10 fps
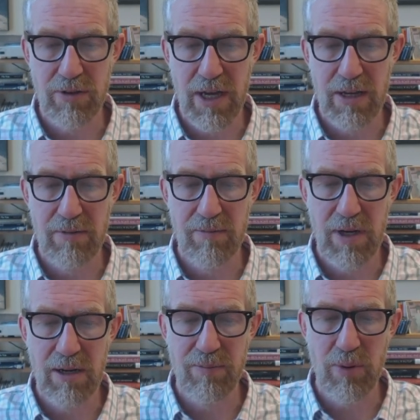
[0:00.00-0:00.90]
issue
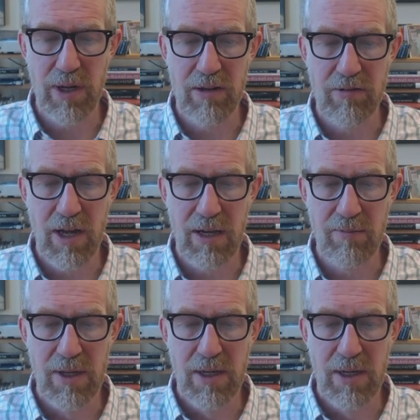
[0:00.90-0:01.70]
that uh, brought his